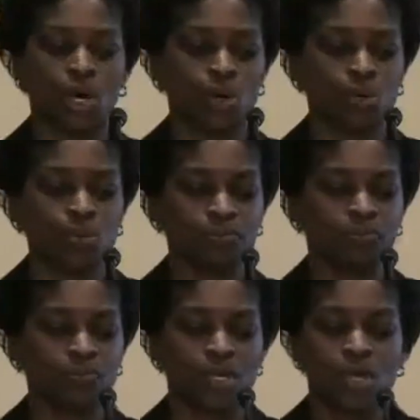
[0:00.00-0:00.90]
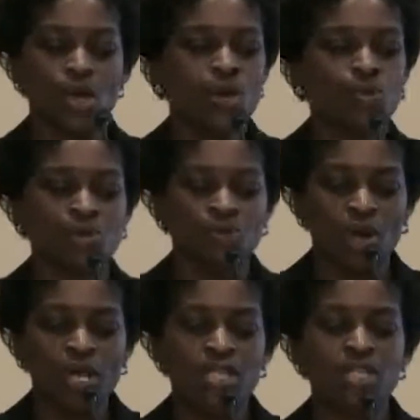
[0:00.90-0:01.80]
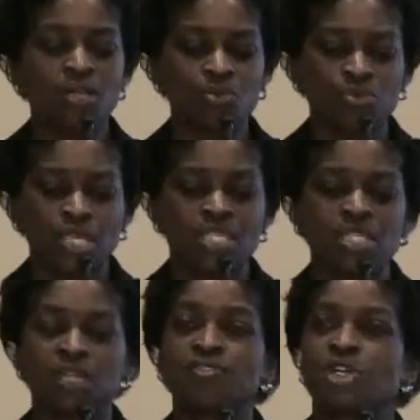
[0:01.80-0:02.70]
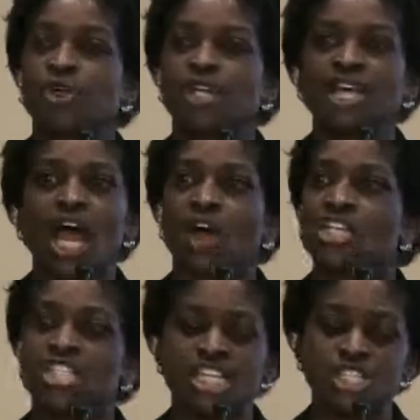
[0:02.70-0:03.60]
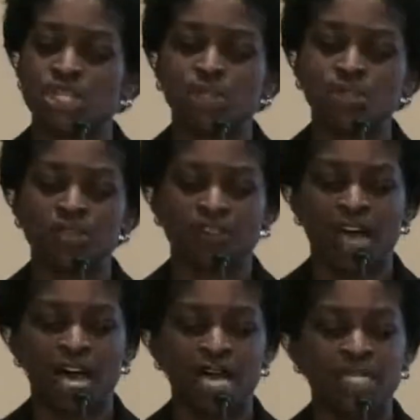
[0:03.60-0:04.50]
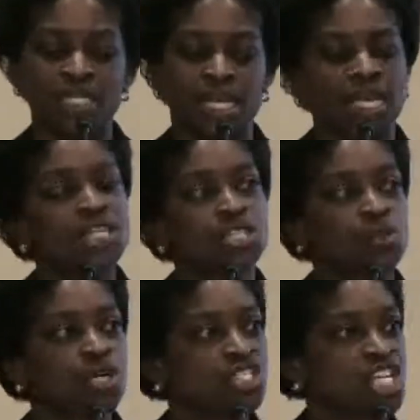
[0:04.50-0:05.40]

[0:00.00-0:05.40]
goal, we run the risk of turning our digital divide into a